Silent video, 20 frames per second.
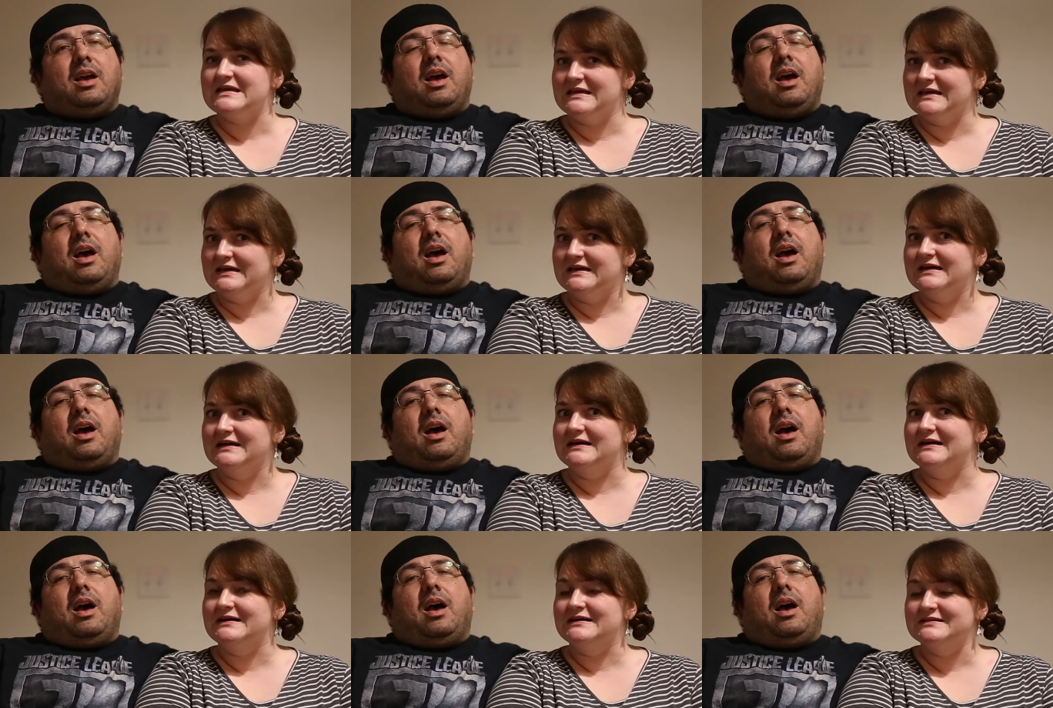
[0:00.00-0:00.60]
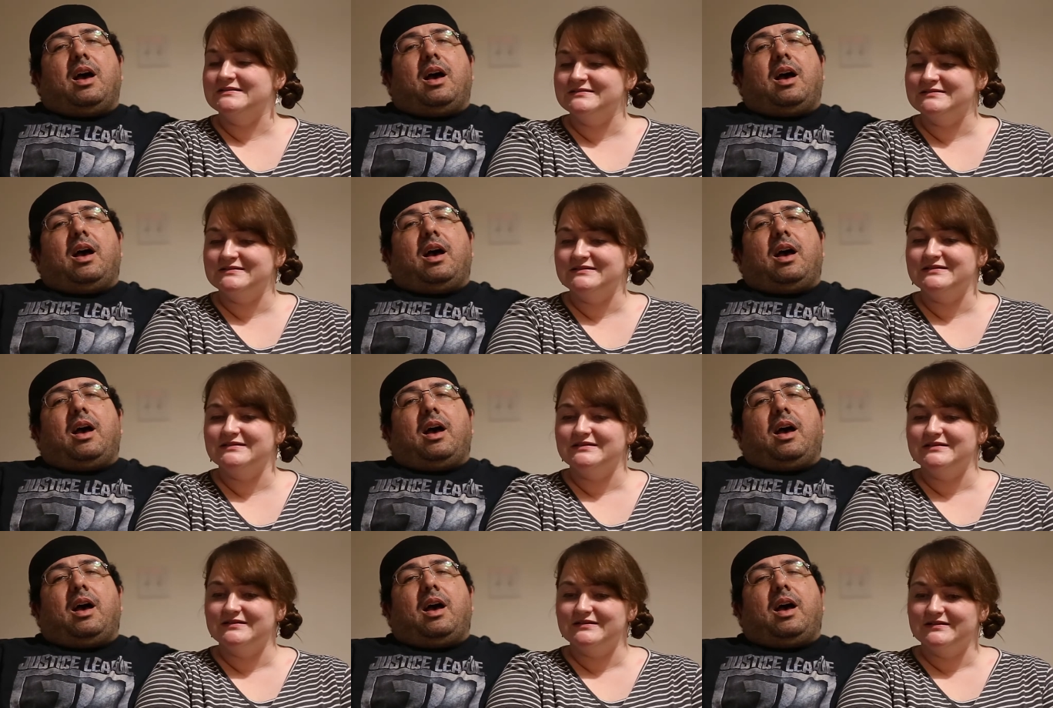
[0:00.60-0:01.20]

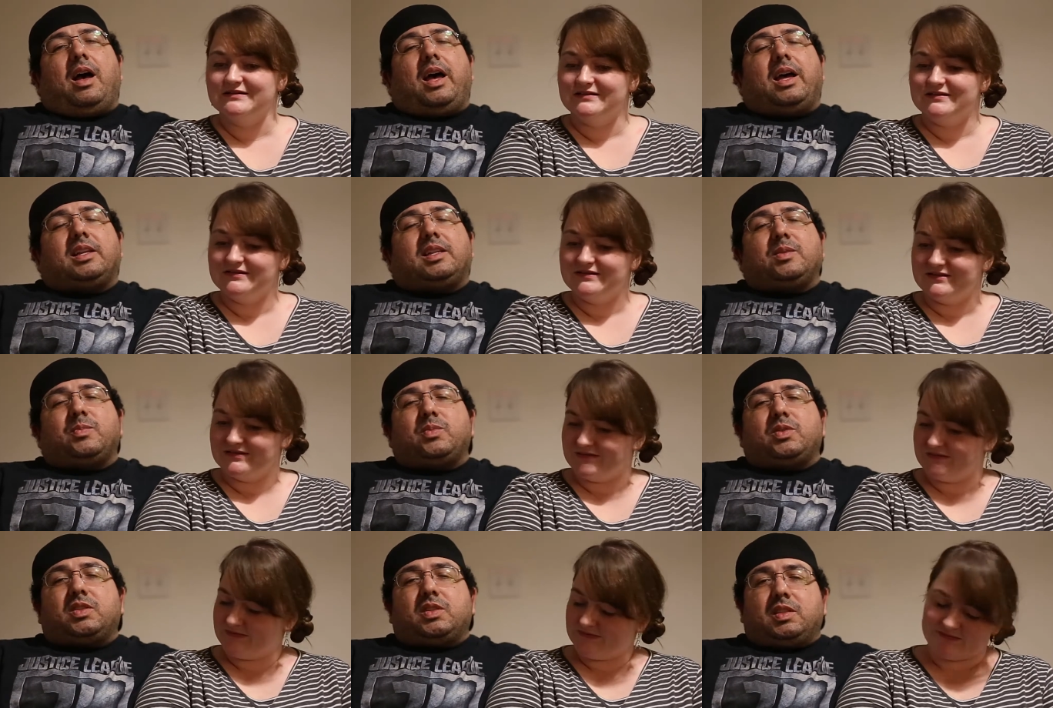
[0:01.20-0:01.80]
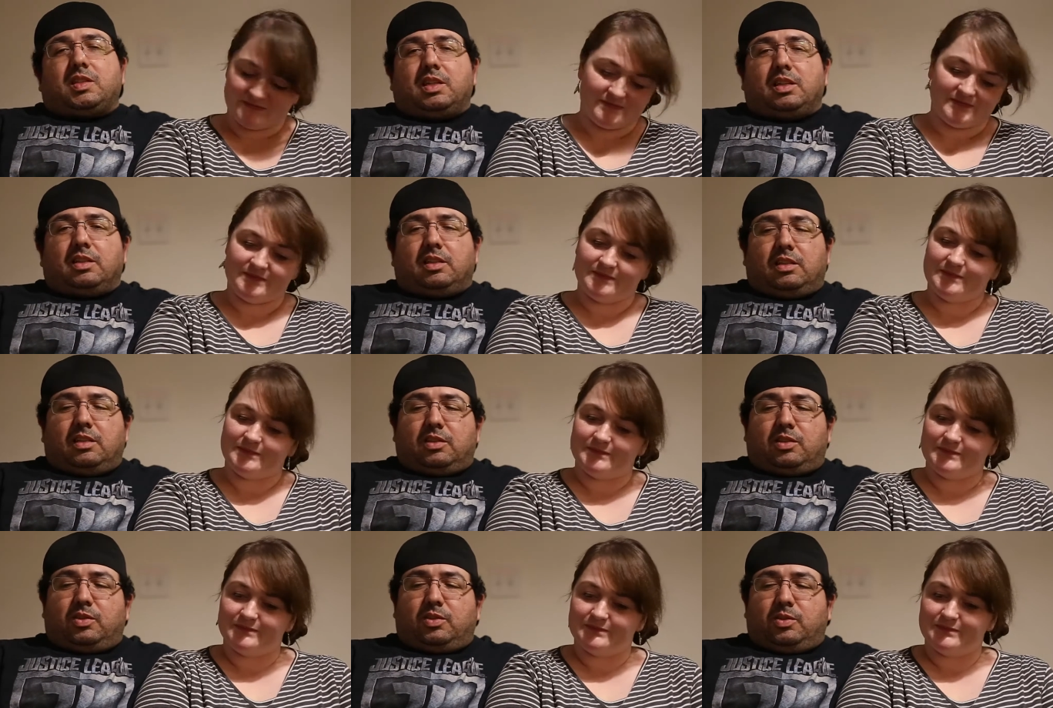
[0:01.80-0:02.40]
Speaker 1: Yeah. Adam
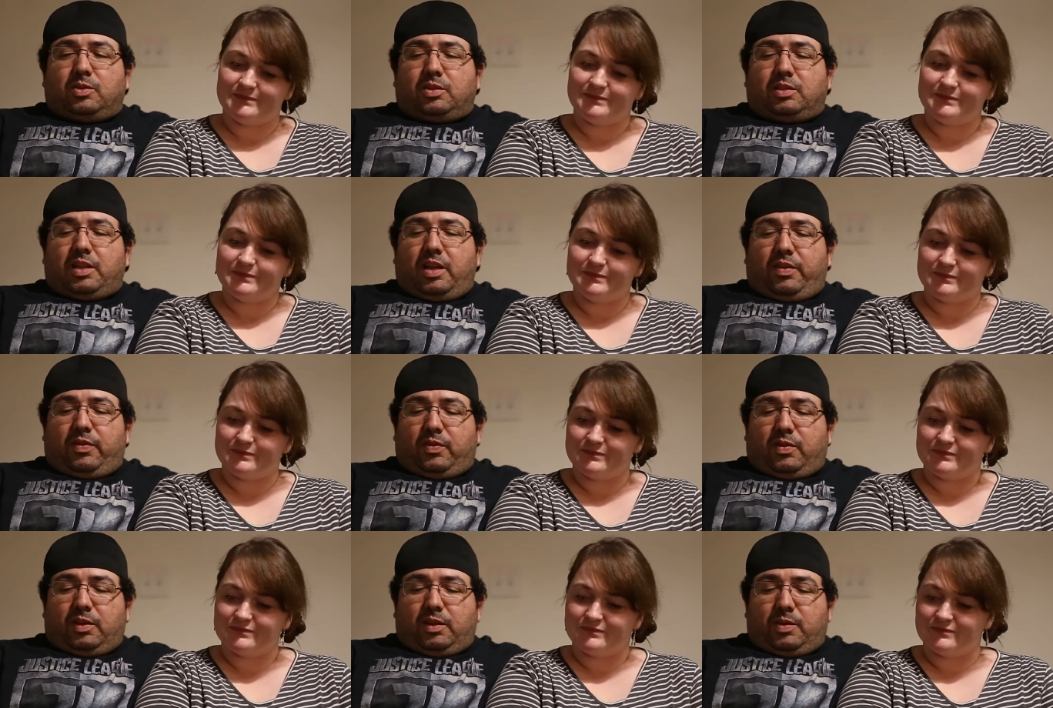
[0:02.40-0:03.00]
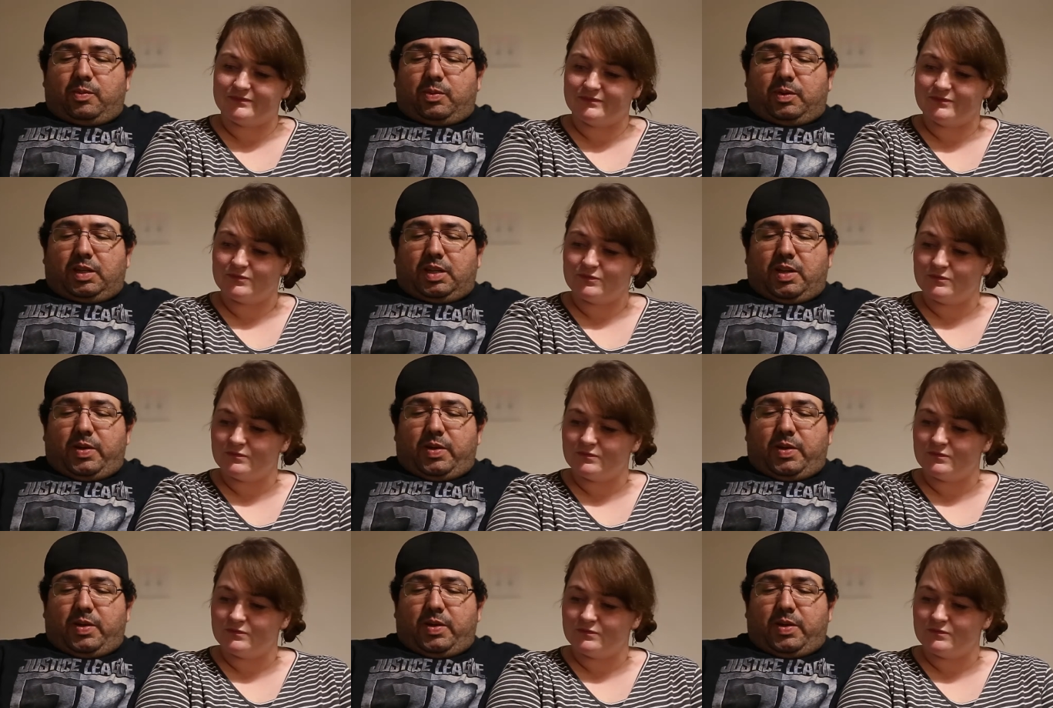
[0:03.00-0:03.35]
Sandler should definitely be